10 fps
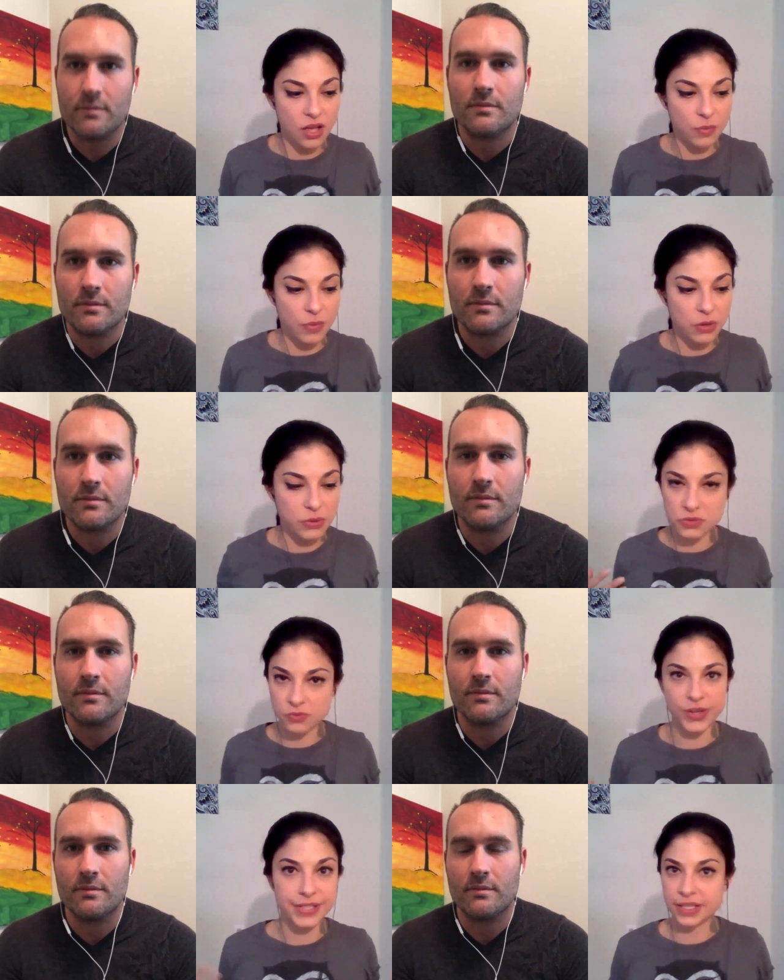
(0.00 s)
Speaker 1: um, I
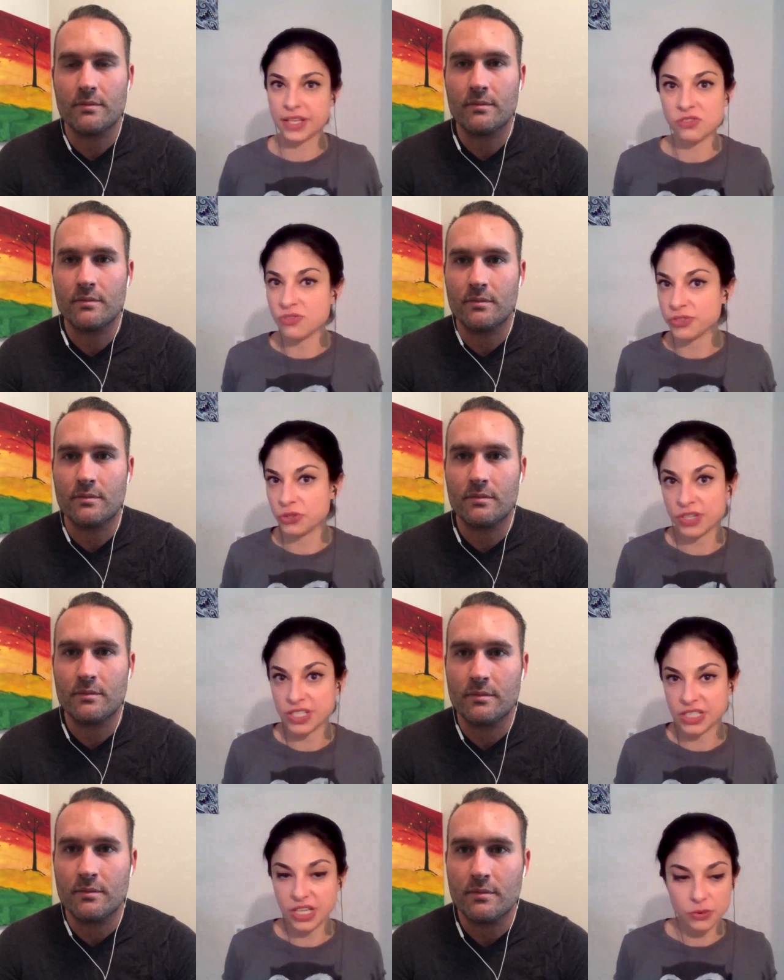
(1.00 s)
wasn't ready. I didn't
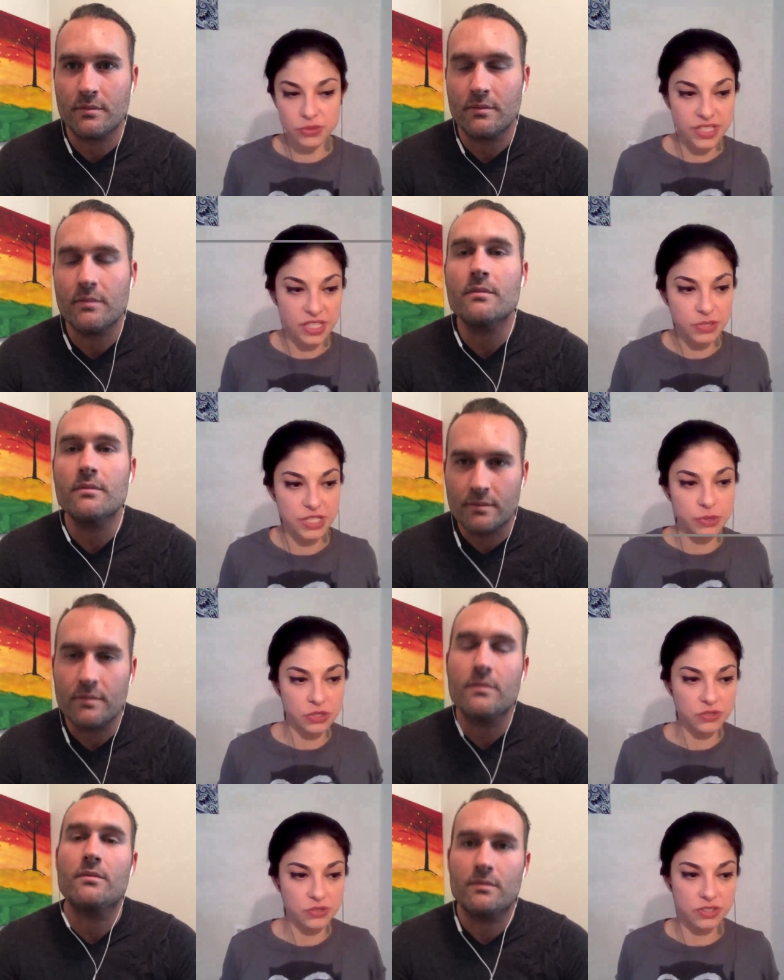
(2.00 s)
feel ready. I was seeing
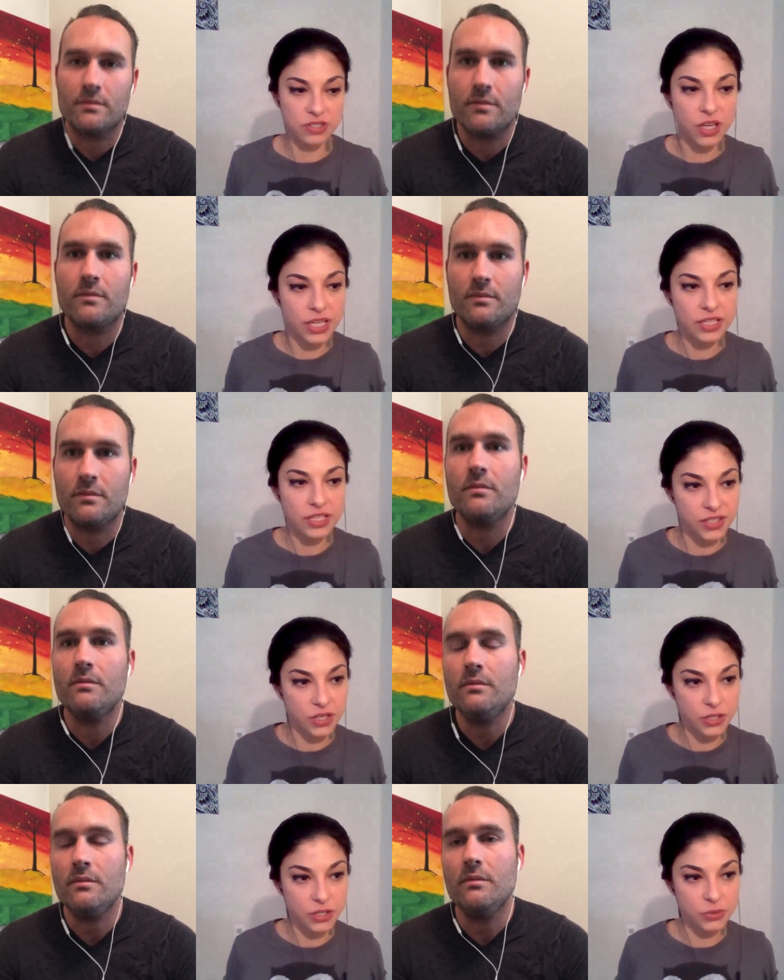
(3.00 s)
people on the side,
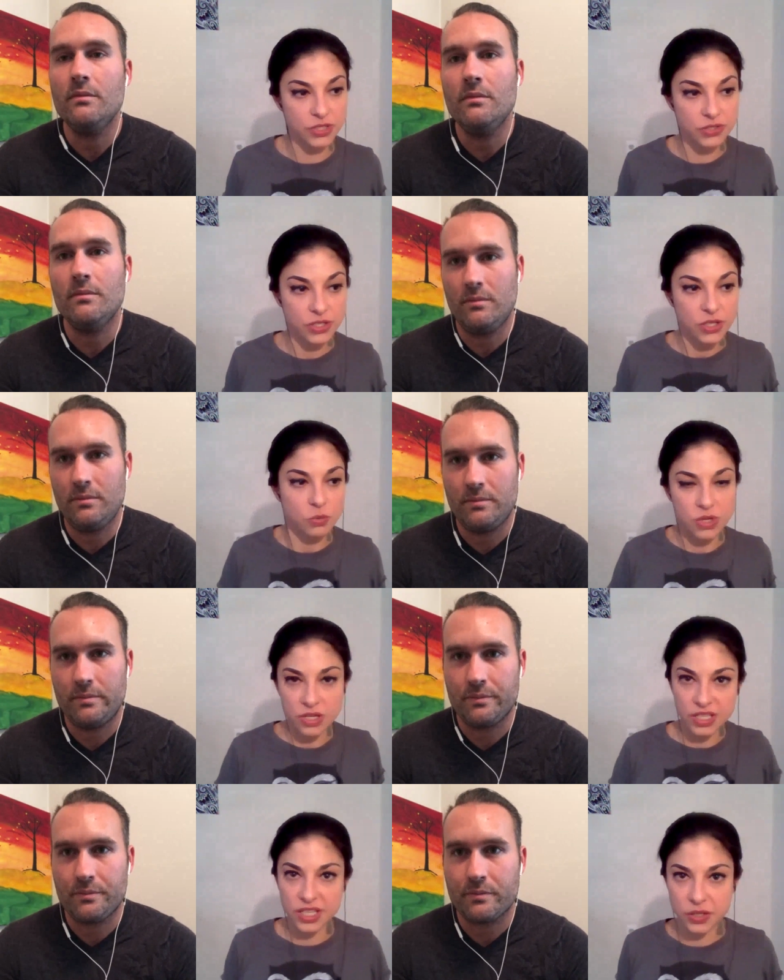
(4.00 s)
and I was
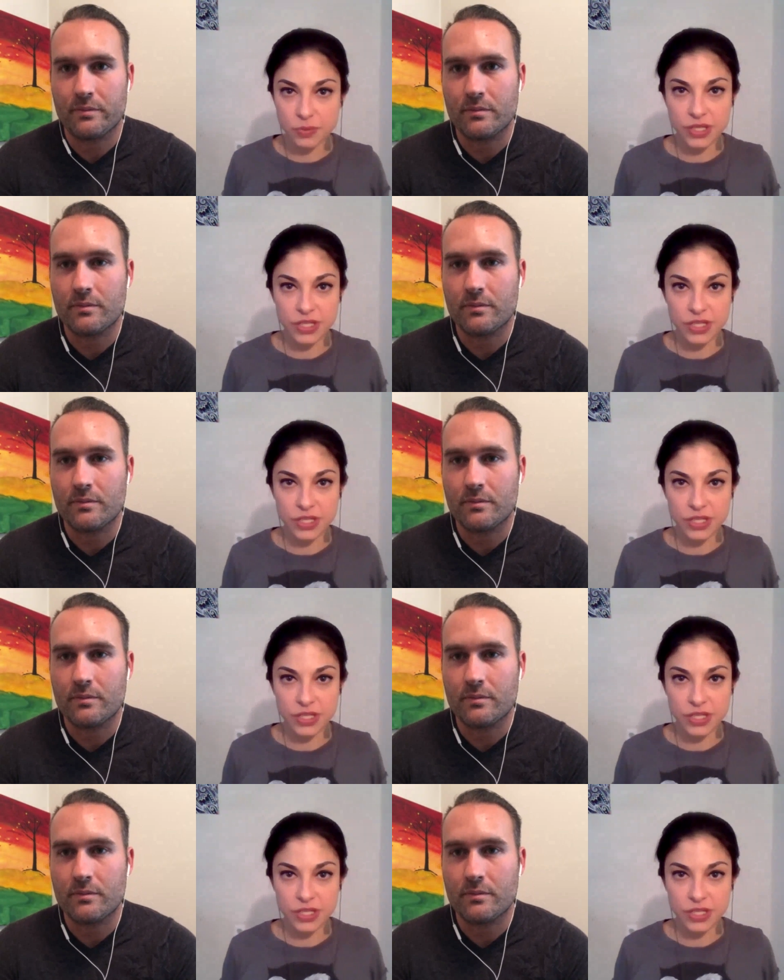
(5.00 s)
working